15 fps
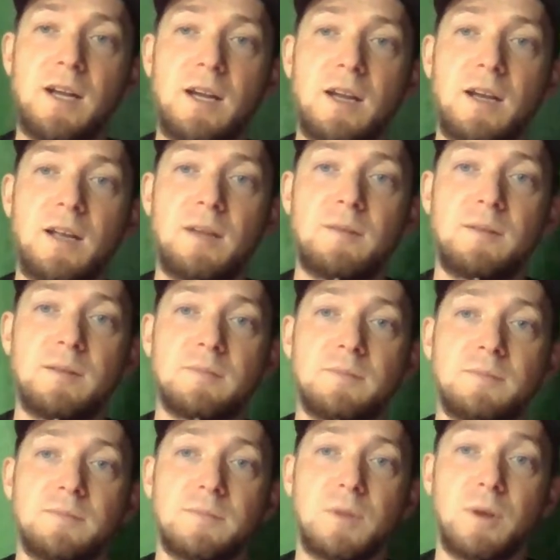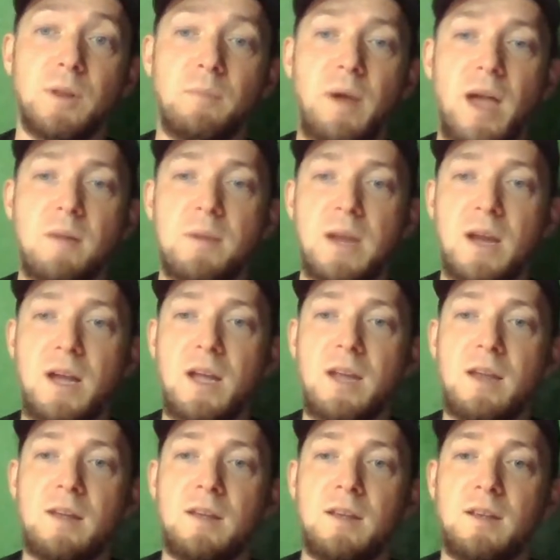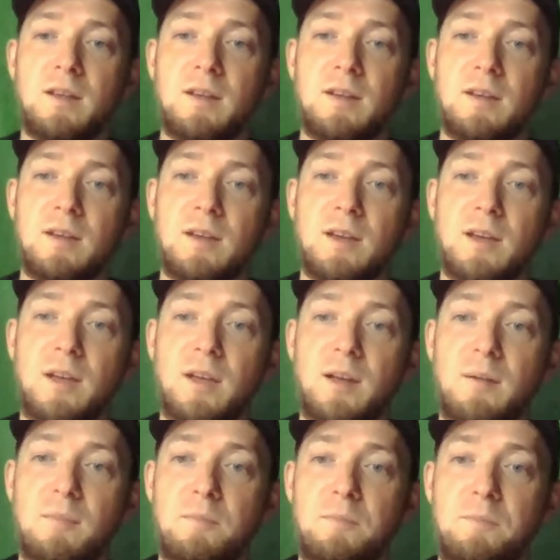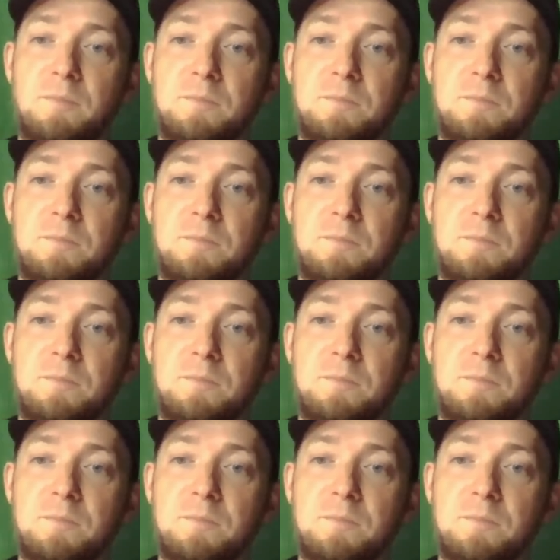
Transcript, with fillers: uh, or the PyPI um,